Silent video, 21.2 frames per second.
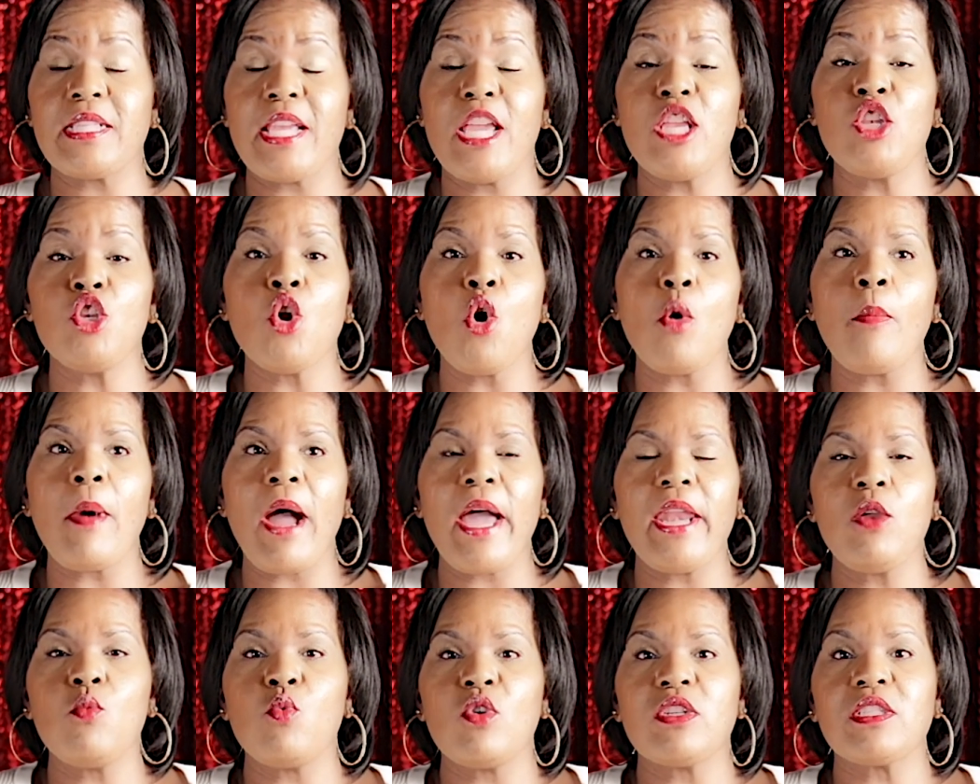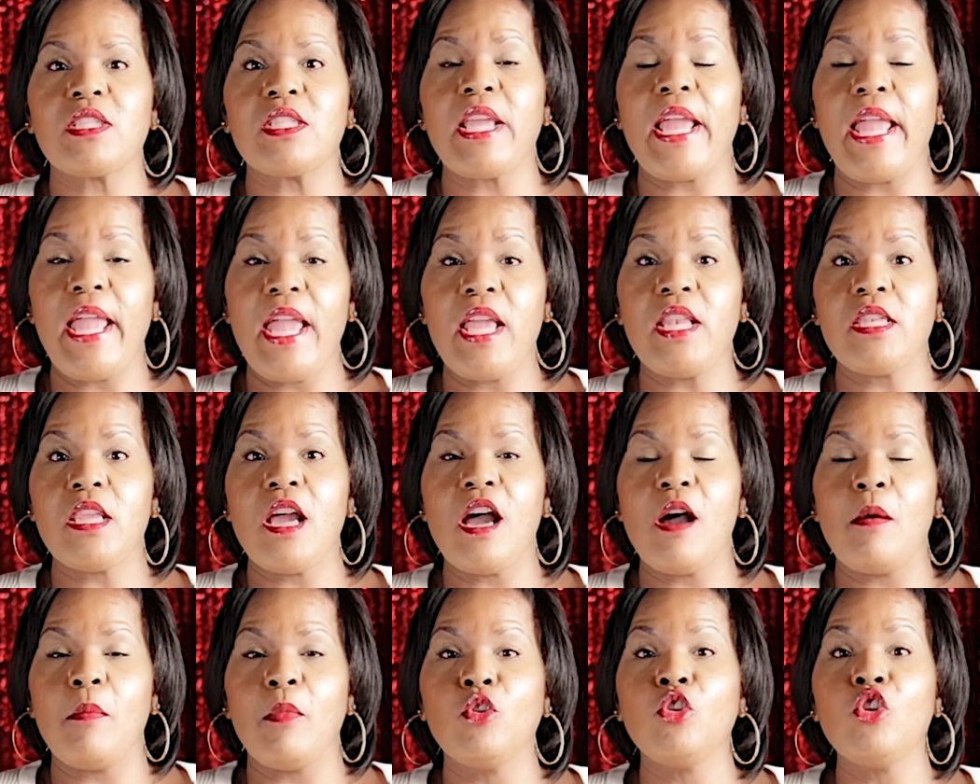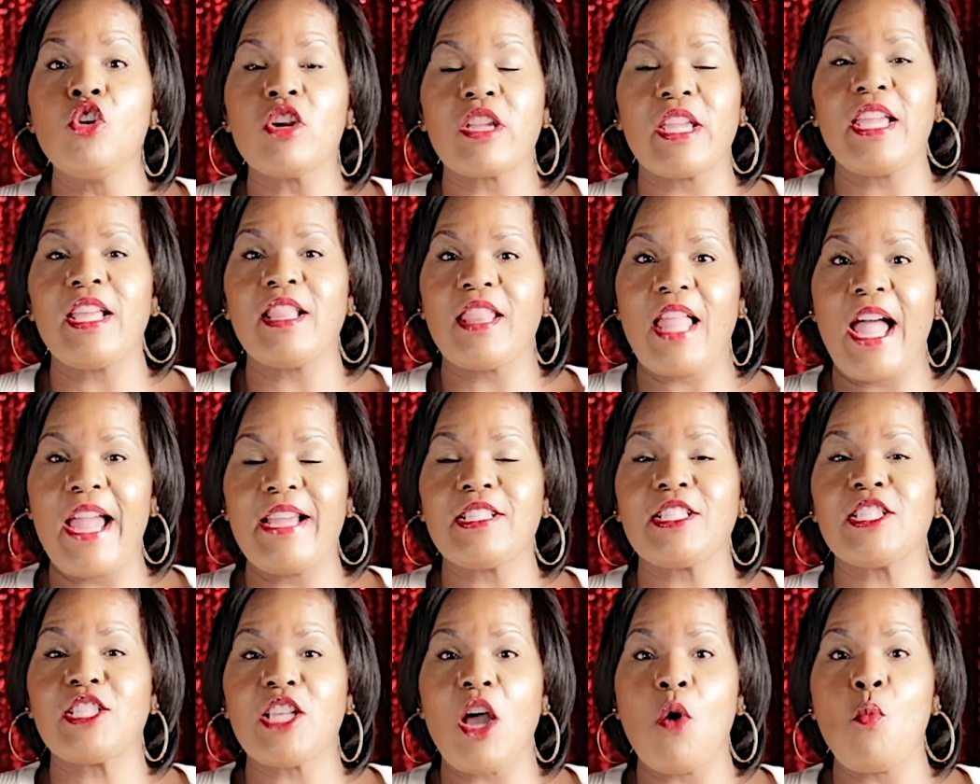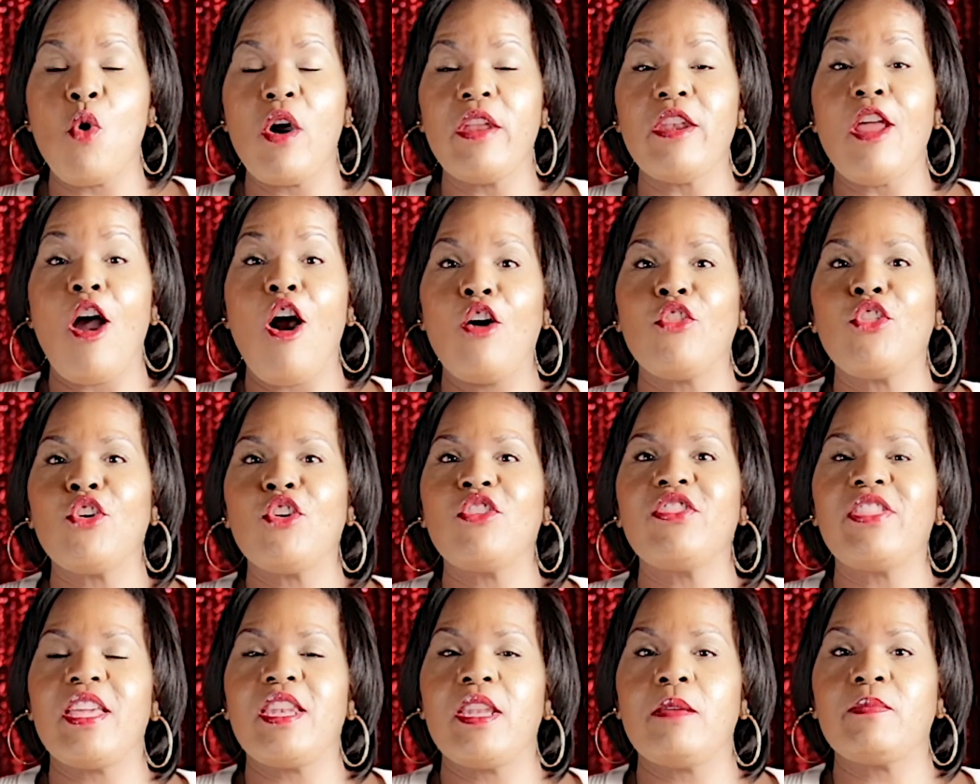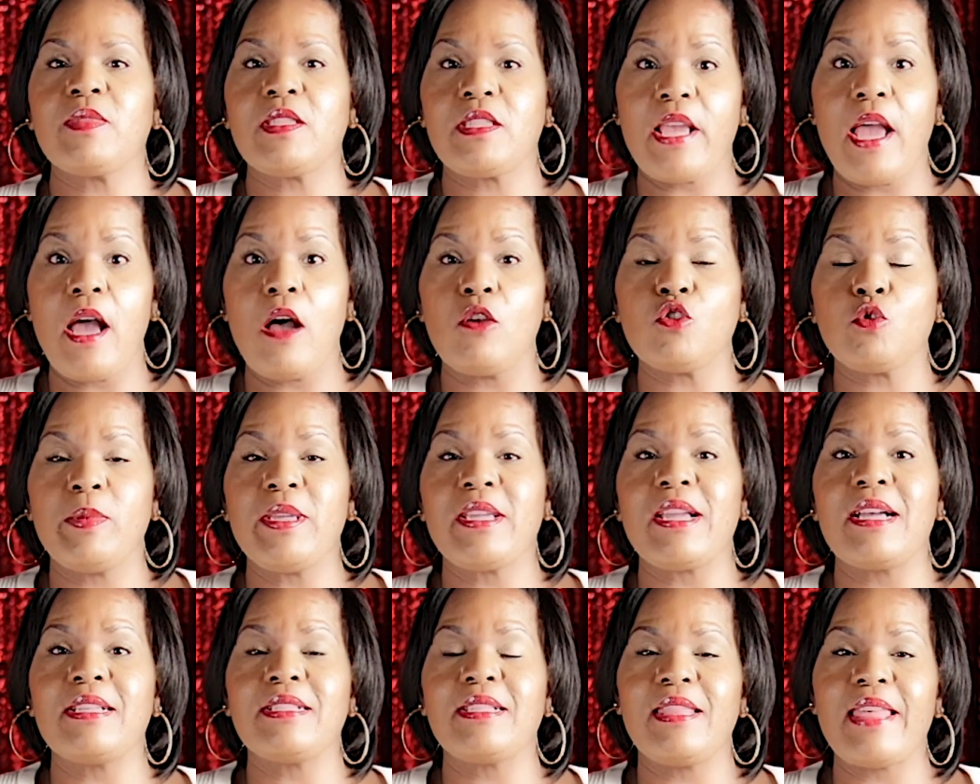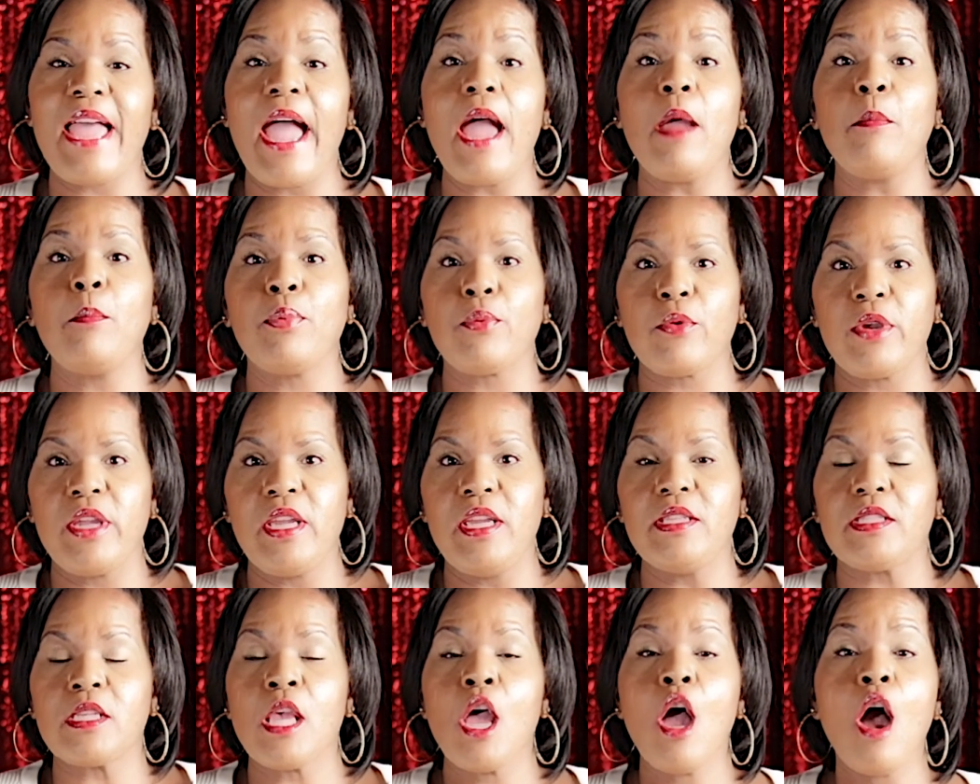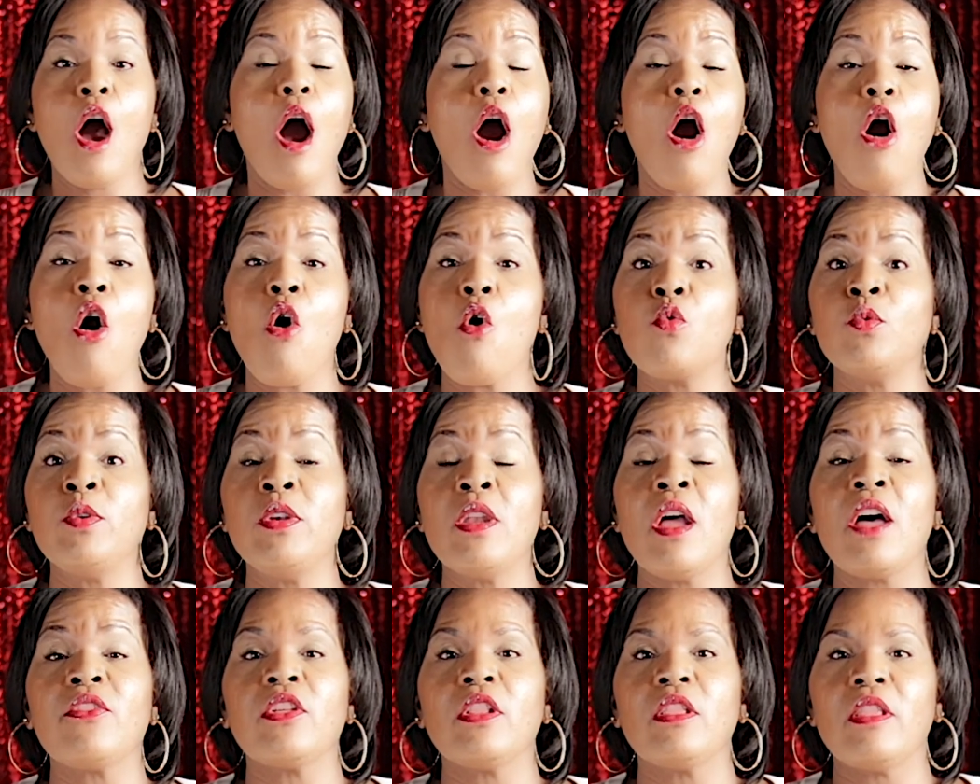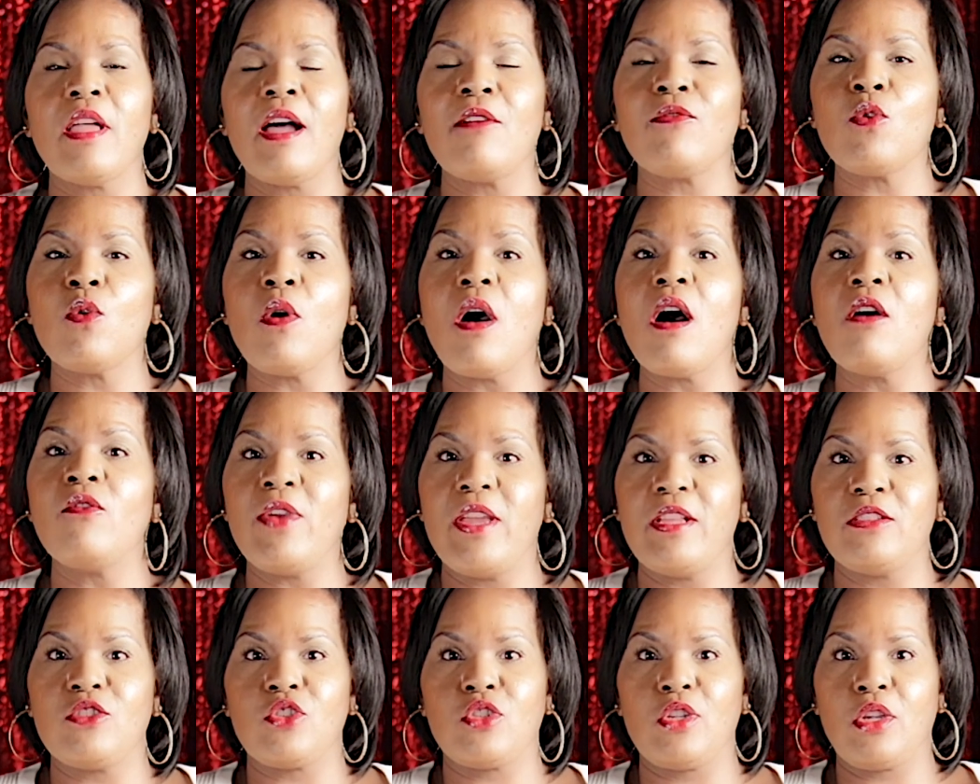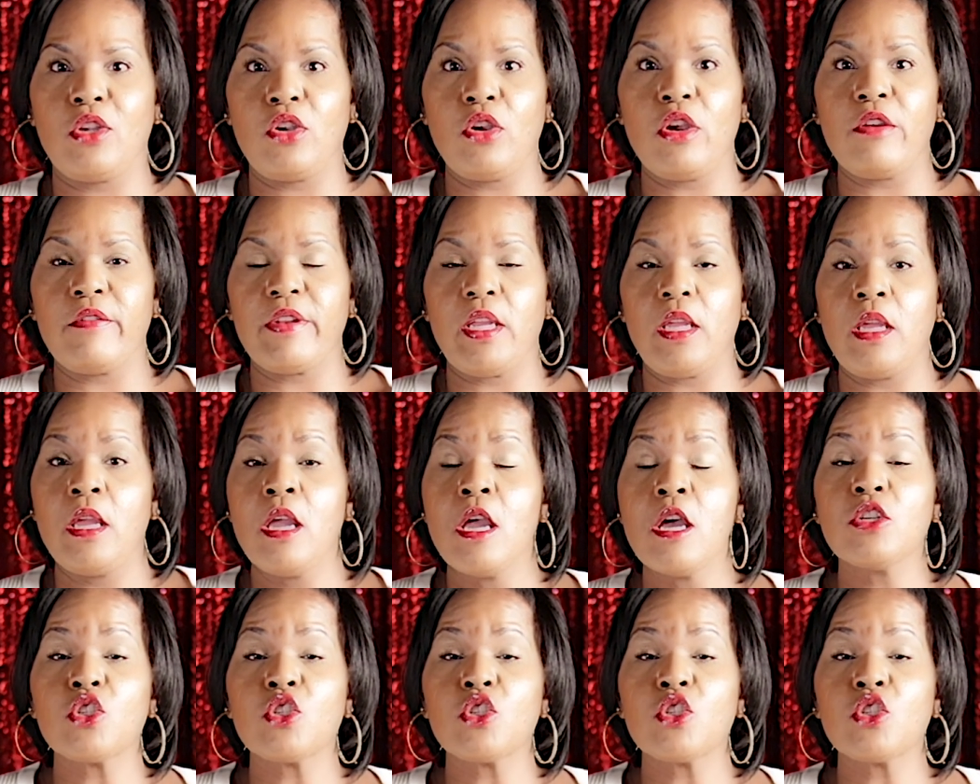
And nobody wants to end up looking like someone other than themselves, because that breeds a whole nother level of insecurity.